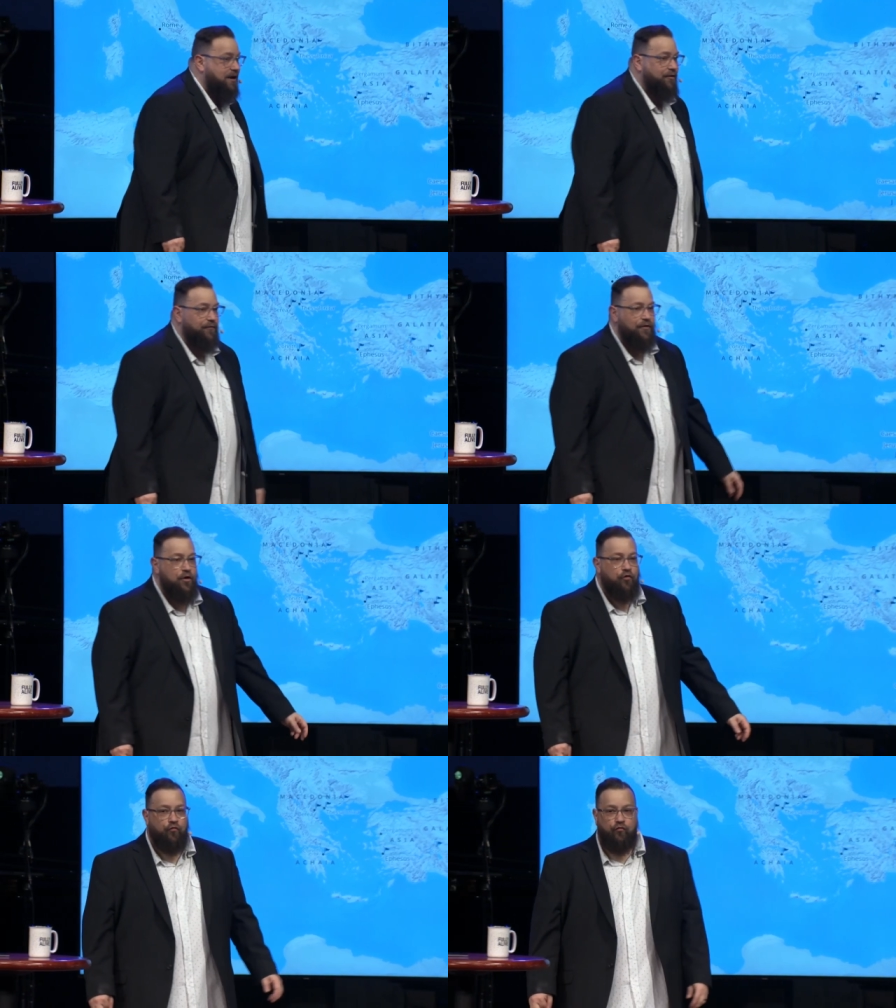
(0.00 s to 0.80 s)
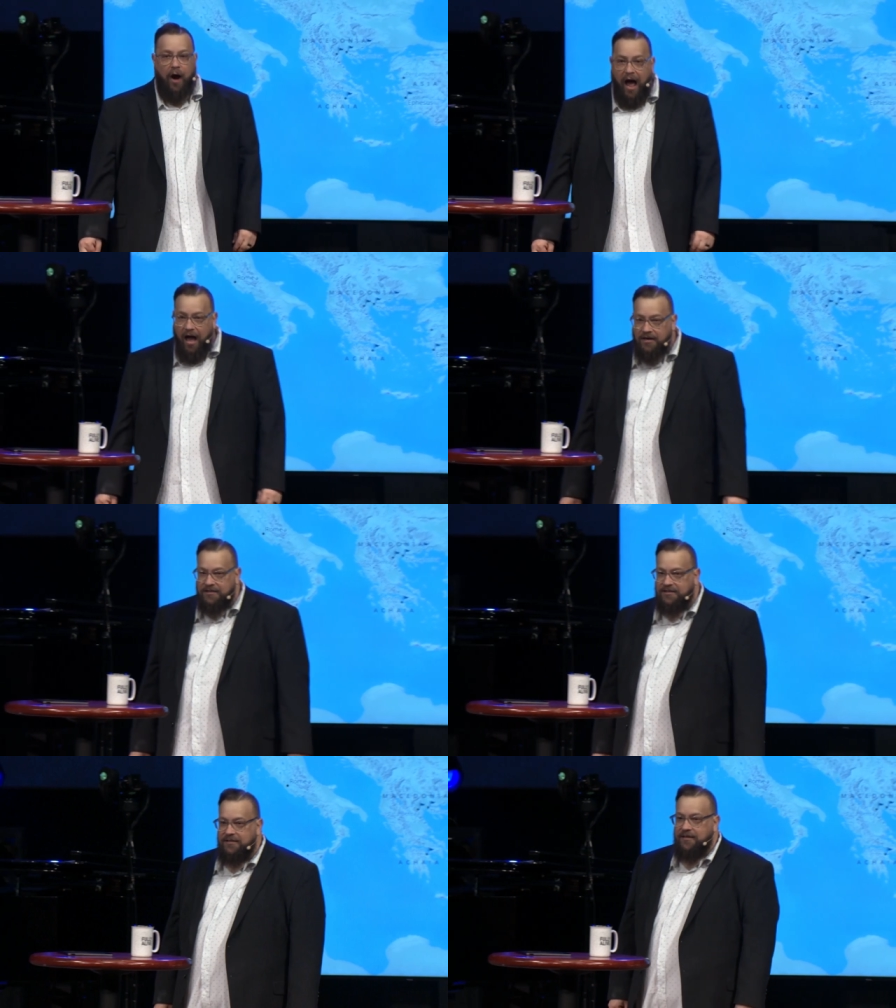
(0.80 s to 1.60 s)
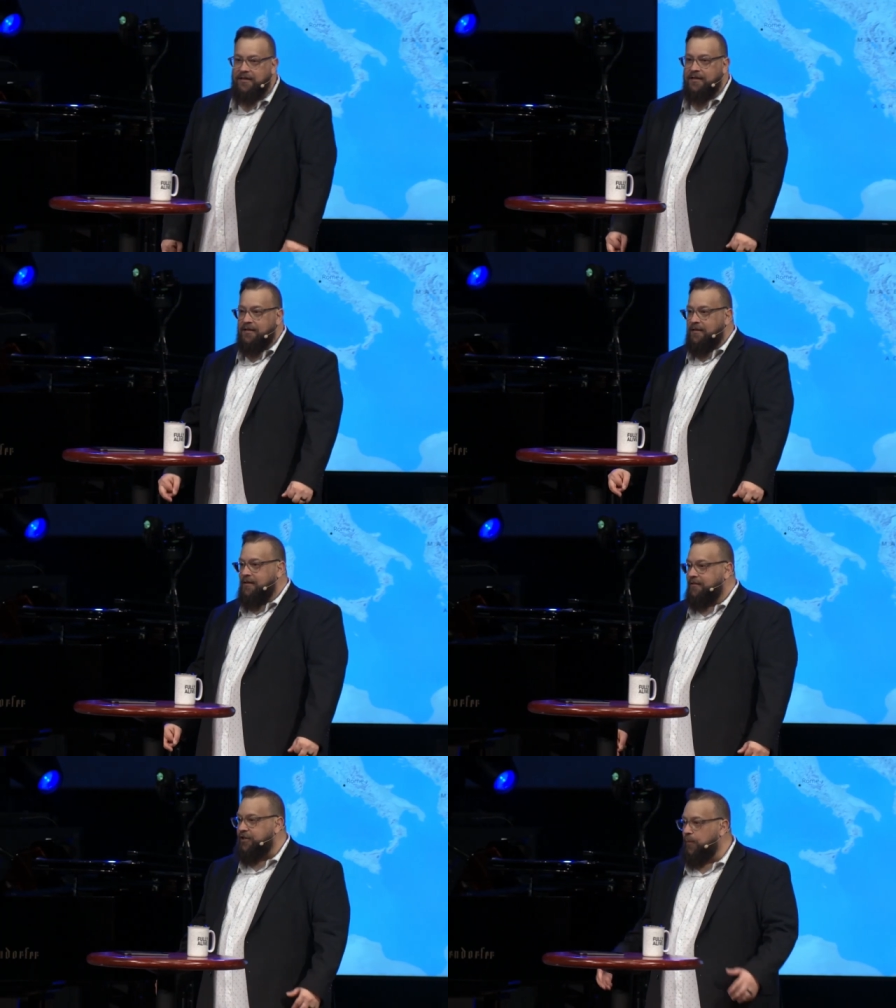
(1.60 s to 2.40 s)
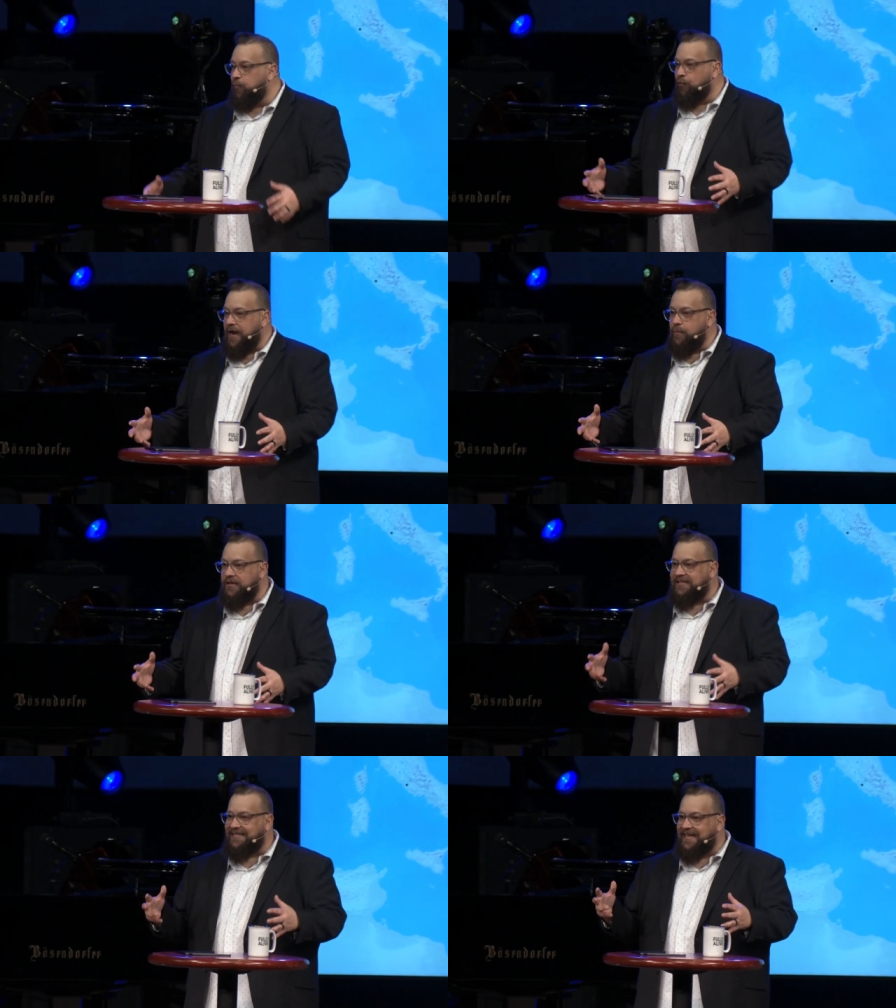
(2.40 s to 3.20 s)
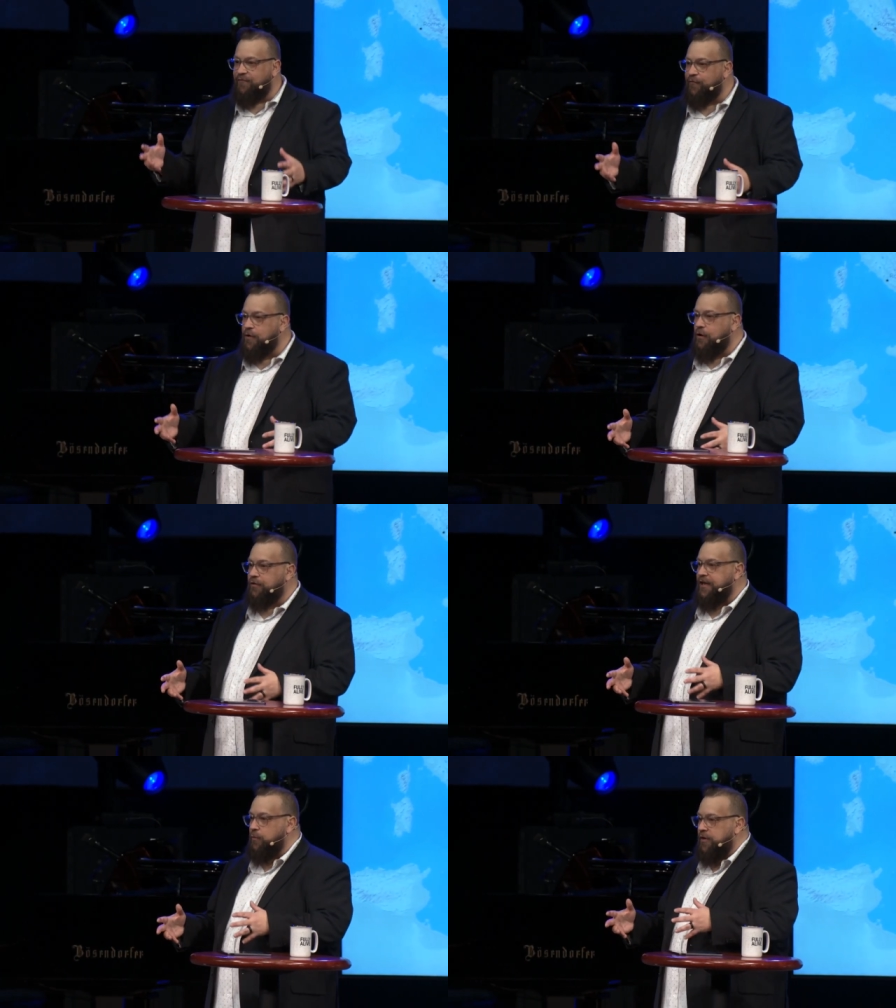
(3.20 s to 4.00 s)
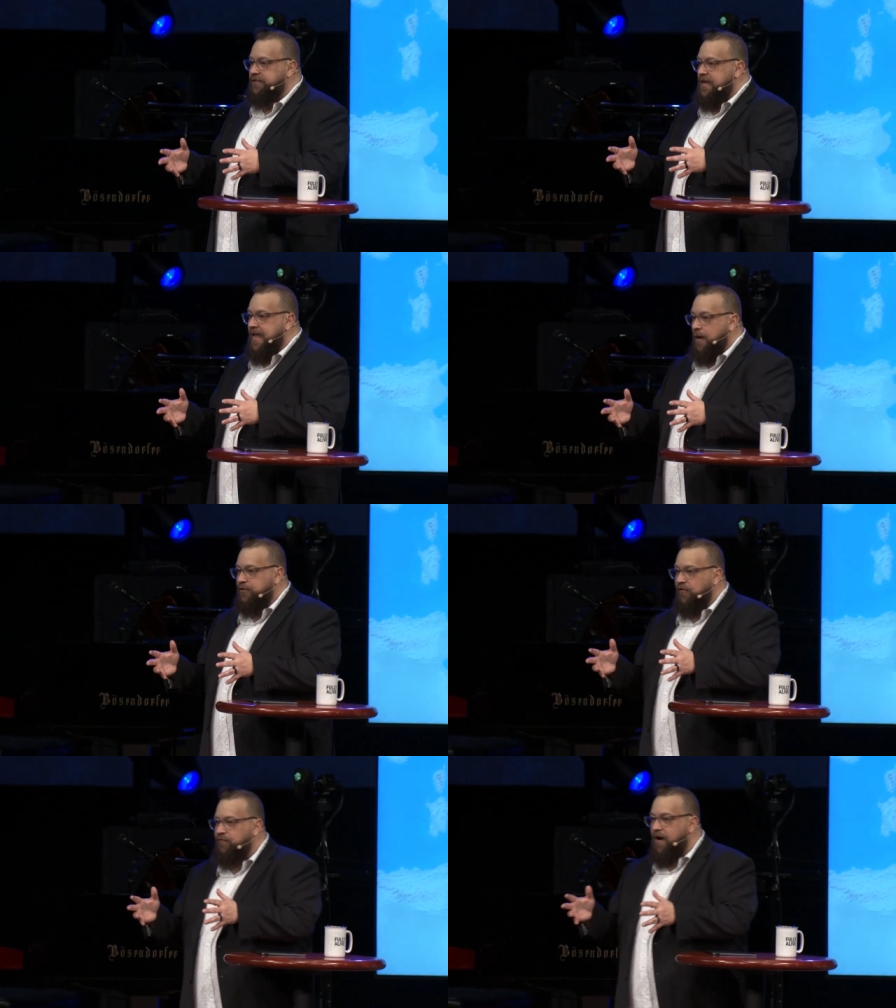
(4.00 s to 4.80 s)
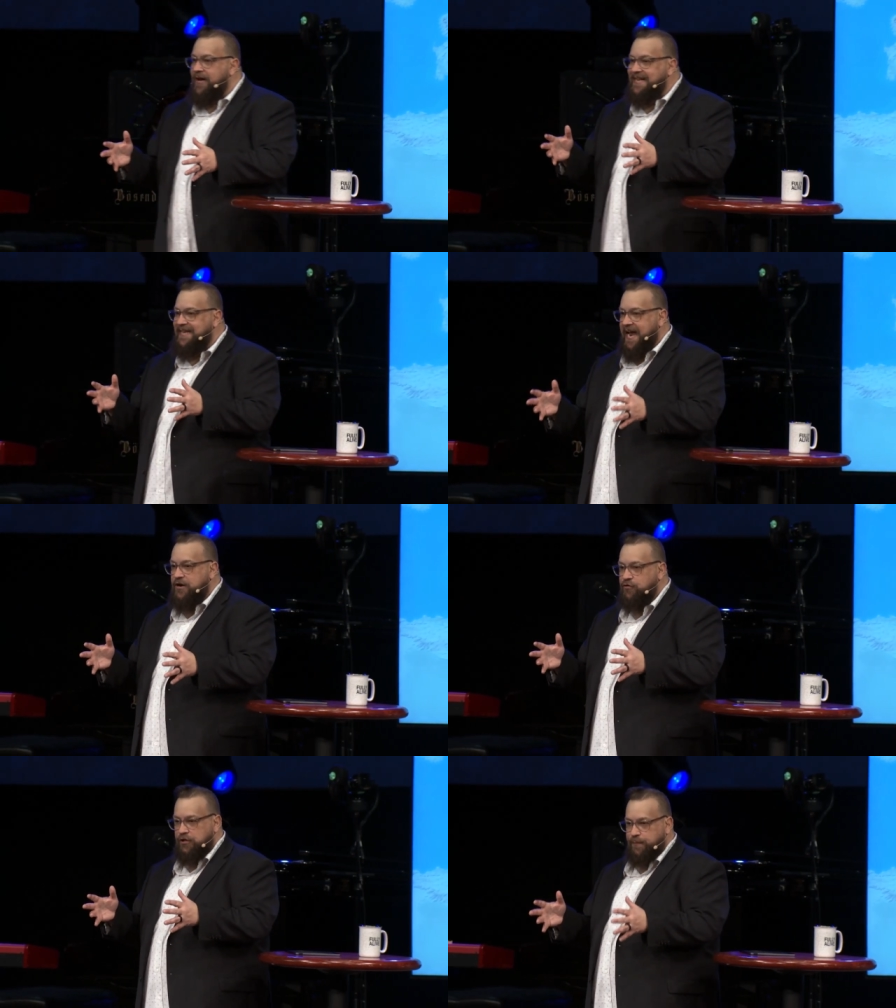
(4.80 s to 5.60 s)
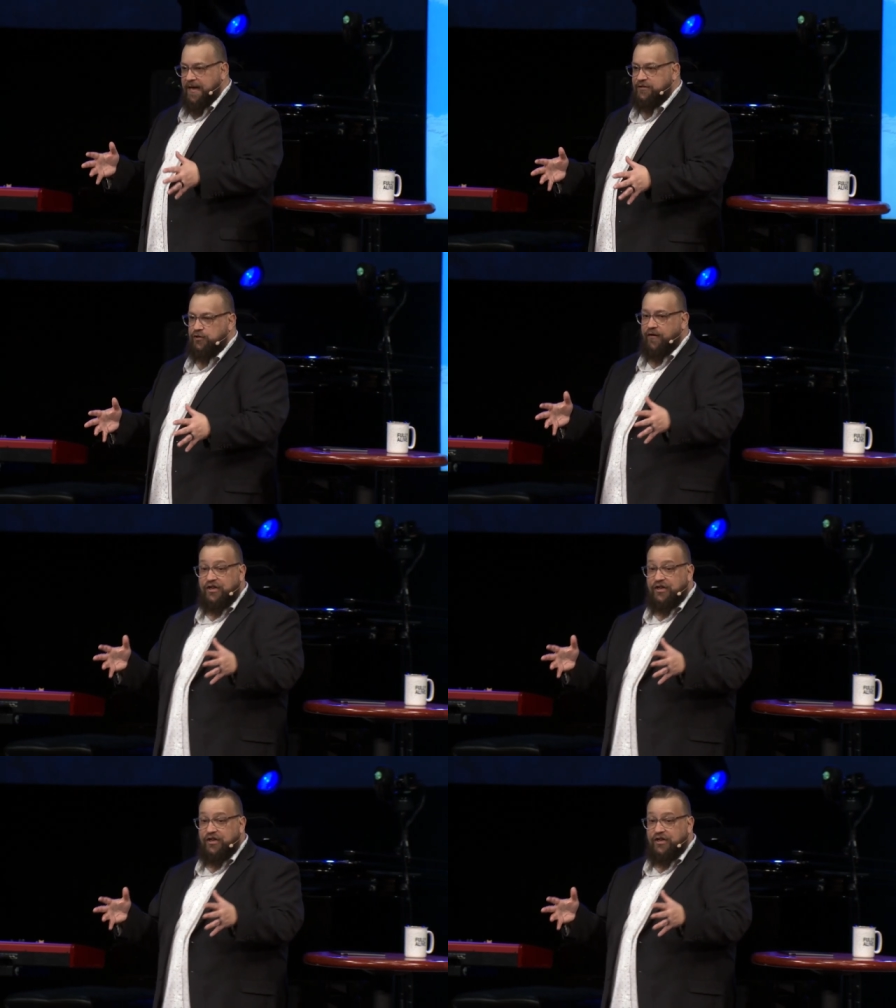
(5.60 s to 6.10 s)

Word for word: of rocks. The debris was difficult. It was, it was a very dangerous place. It was very